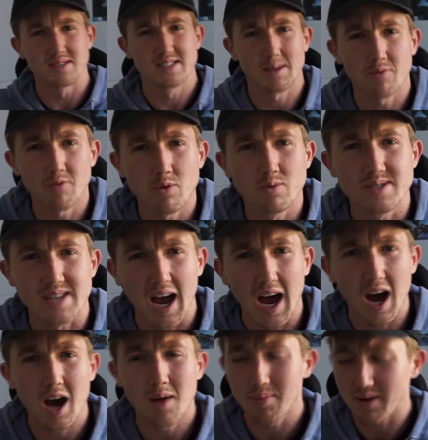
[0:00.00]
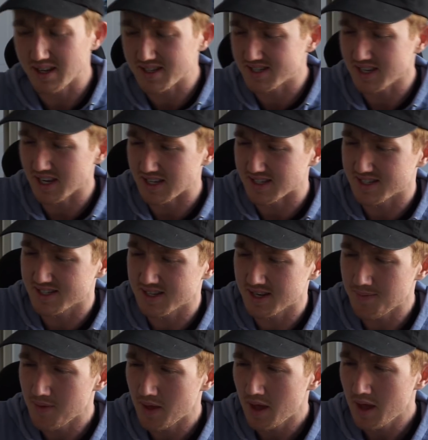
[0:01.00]
Some of it was hard, but it's
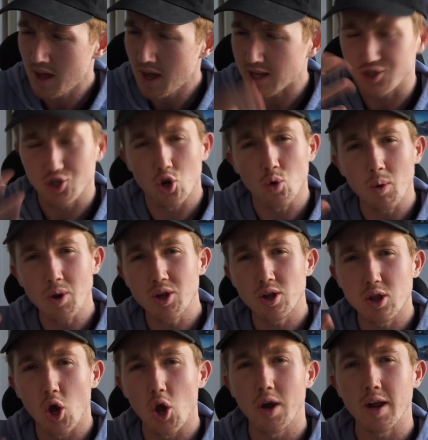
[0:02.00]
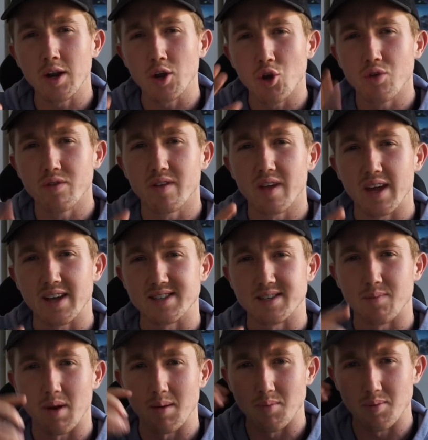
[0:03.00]
it's it's good when you're learning new things
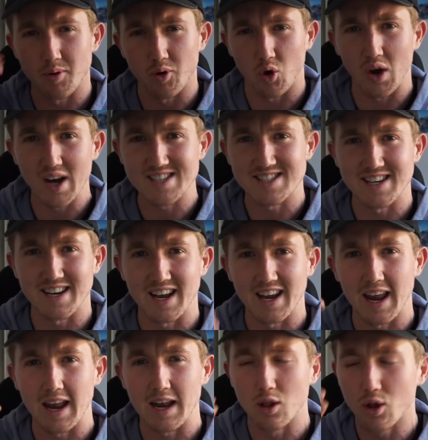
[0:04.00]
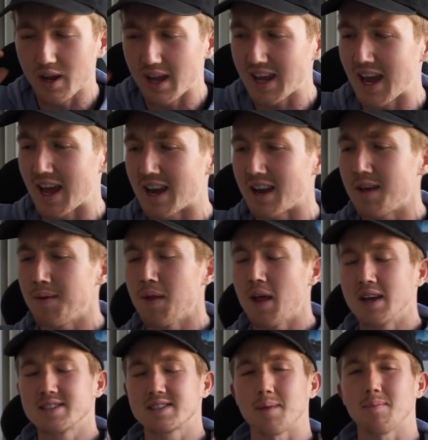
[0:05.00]
and, and progressing and, and looking at
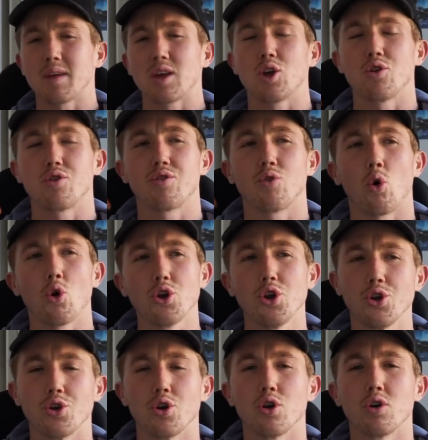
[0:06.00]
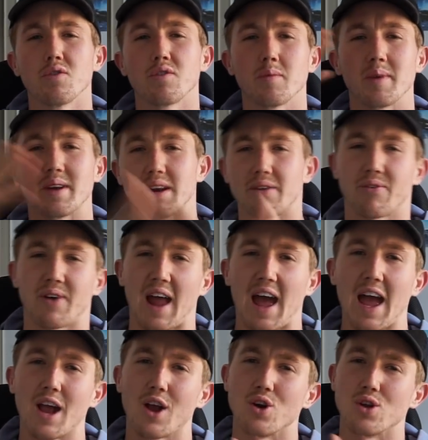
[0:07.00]
something you thought you knew from a different
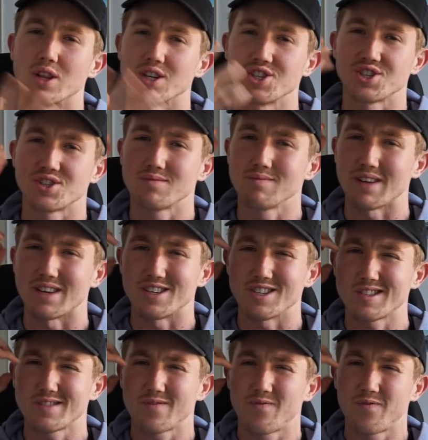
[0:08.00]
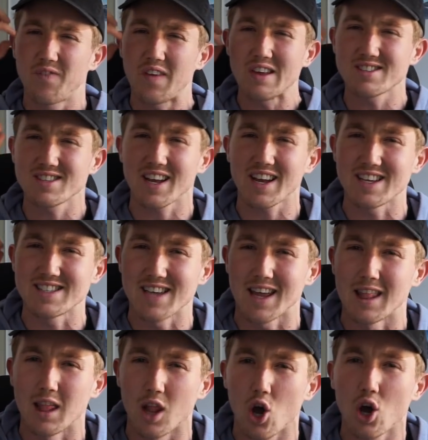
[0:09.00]
angle. It just it just feels like it's
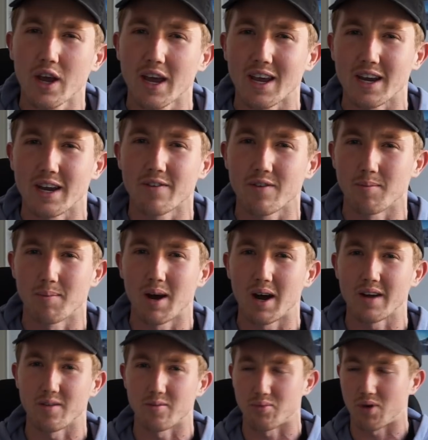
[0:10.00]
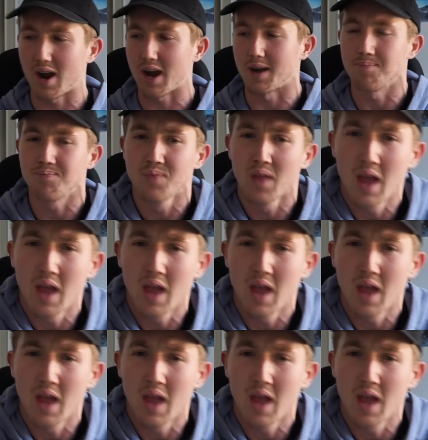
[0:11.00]
unlocking a different part of your brain.